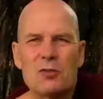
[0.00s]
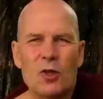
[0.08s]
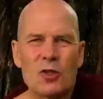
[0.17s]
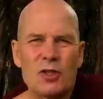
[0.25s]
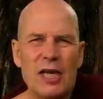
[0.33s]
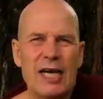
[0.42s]

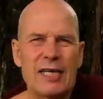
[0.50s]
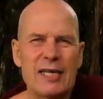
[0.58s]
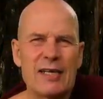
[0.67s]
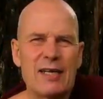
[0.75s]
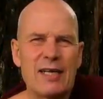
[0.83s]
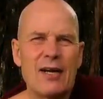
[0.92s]
churchyard
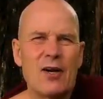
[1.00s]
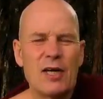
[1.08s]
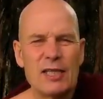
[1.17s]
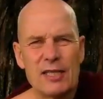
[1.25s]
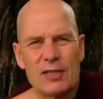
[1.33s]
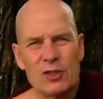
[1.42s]
or
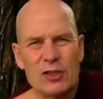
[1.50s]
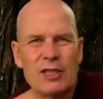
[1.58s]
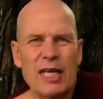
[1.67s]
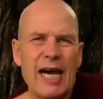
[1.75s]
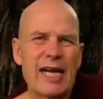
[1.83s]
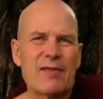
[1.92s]
in the
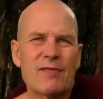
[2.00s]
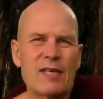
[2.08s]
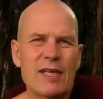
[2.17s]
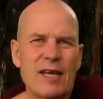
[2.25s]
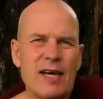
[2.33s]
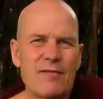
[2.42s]
yard of
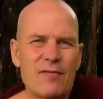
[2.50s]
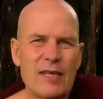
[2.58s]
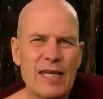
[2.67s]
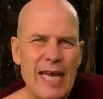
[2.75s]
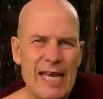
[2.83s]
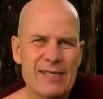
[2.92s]

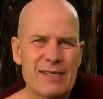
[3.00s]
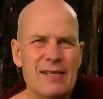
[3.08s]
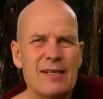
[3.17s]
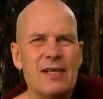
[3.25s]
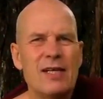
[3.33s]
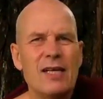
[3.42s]
the castle.
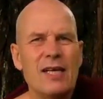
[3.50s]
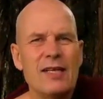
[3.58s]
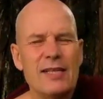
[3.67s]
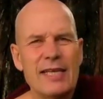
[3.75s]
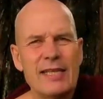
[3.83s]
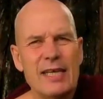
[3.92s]

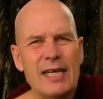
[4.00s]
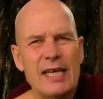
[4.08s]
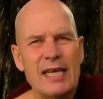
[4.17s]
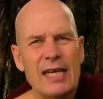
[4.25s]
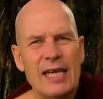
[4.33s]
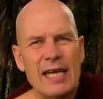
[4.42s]

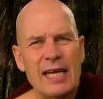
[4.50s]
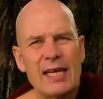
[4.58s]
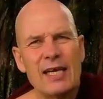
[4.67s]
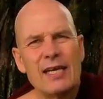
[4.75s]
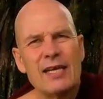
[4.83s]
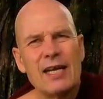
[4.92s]
Then
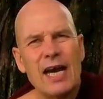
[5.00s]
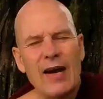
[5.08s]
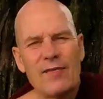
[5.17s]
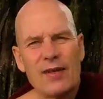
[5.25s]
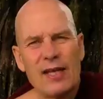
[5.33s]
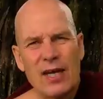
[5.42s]

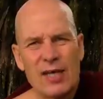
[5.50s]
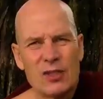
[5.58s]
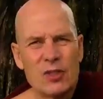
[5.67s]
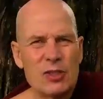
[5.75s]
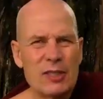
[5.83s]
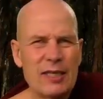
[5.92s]
after
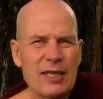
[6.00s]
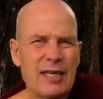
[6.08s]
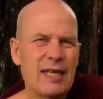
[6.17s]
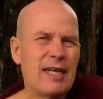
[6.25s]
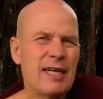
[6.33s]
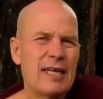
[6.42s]
lunch,
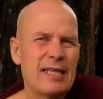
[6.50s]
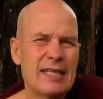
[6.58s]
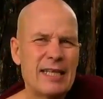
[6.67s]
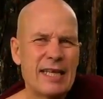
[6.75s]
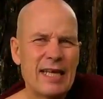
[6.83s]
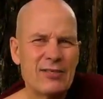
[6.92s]

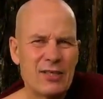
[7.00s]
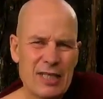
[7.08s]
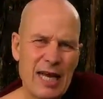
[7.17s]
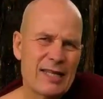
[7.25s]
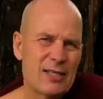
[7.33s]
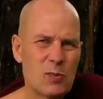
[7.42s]
then the king said,
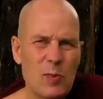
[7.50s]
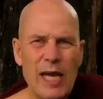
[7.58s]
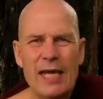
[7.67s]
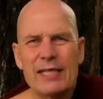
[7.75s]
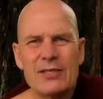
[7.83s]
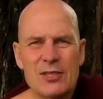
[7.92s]
this
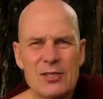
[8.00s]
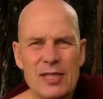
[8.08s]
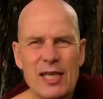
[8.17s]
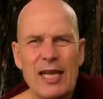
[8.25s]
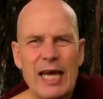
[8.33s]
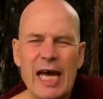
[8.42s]
man is
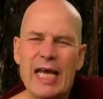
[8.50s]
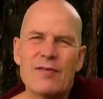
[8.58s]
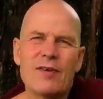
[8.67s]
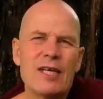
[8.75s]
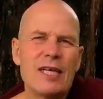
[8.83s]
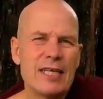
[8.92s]
still alive.
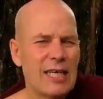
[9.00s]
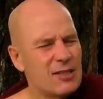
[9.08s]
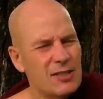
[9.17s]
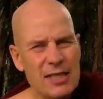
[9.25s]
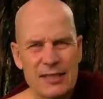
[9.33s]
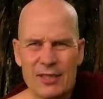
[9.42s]

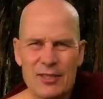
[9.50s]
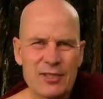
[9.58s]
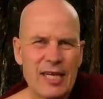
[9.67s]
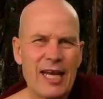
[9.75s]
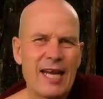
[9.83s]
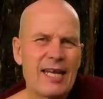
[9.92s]
Yes, says his
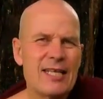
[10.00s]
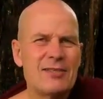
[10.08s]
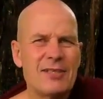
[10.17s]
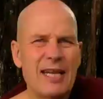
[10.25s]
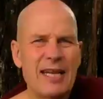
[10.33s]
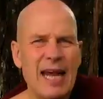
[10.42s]
sire, he's
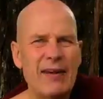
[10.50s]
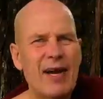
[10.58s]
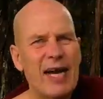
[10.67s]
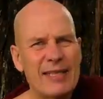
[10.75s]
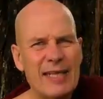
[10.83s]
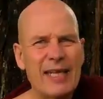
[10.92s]
still alive.
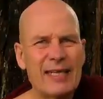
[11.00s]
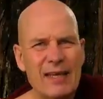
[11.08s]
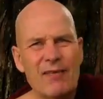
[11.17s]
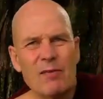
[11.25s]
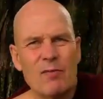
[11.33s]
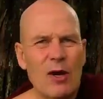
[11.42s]
Then they
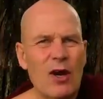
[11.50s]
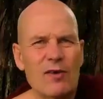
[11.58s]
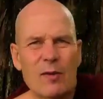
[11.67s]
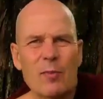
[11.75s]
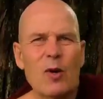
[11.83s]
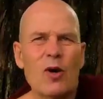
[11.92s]
give him
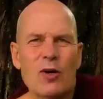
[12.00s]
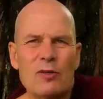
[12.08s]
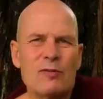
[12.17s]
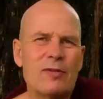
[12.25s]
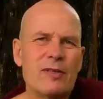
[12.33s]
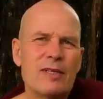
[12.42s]
100 more
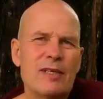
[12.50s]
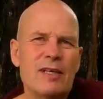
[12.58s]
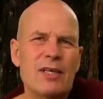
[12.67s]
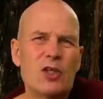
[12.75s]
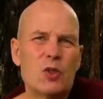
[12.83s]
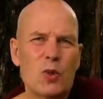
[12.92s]

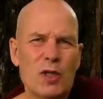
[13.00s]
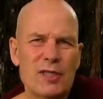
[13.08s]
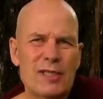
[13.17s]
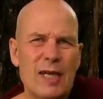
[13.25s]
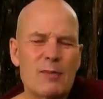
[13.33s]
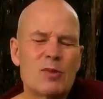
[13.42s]
sword
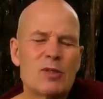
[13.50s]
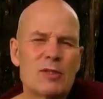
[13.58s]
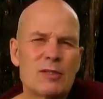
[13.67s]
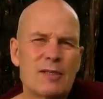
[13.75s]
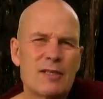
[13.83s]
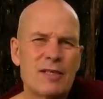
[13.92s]
stabs.
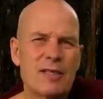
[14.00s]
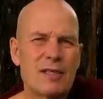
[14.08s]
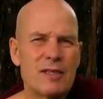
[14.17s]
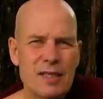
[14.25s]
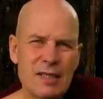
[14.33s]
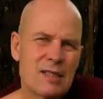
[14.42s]

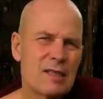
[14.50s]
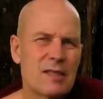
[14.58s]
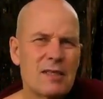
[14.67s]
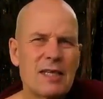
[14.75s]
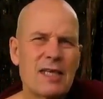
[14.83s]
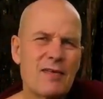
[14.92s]
Then
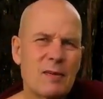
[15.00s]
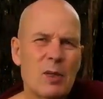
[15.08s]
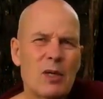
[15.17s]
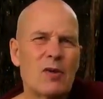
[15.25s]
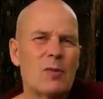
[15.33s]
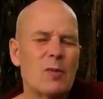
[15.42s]
they give him
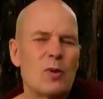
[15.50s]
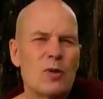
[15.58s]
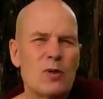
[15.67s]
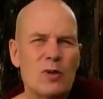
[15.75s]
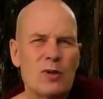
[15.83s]
100 more.